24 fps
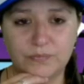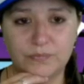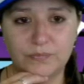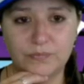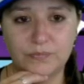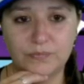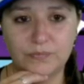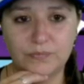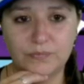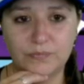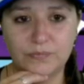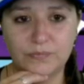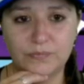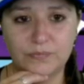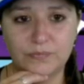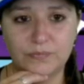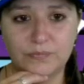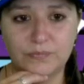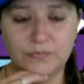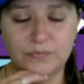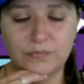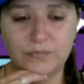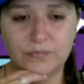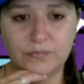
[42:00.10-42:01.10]

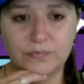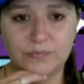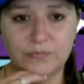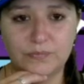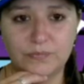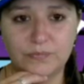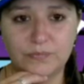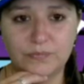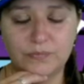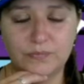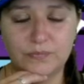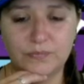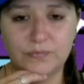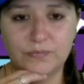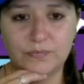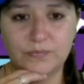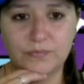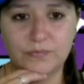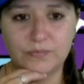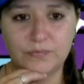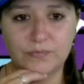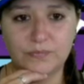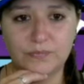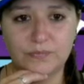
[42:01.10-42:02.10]

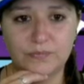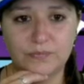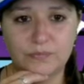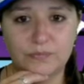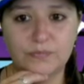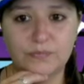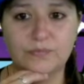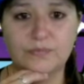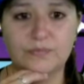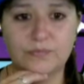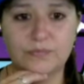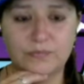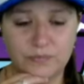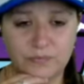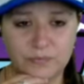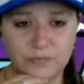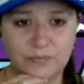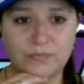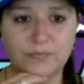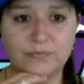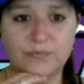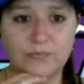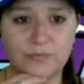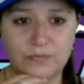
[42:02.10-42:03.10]

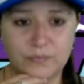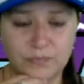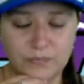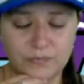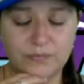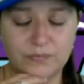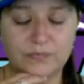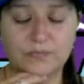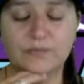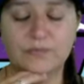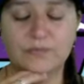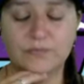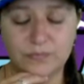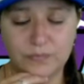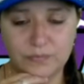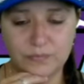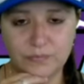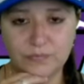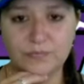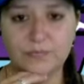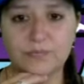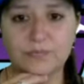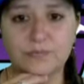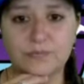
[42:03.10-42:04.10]

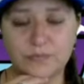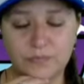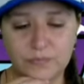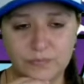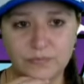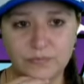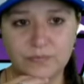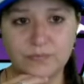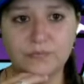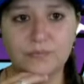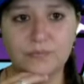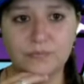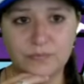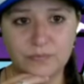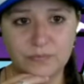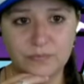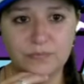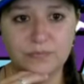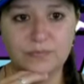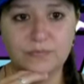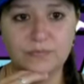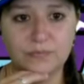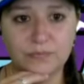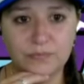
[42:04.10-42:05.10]

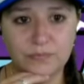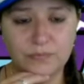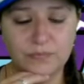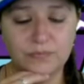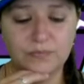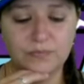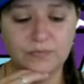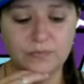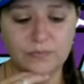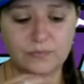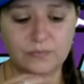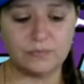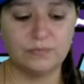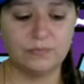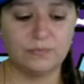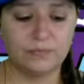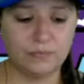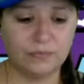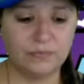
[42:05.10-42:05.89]
[no speech]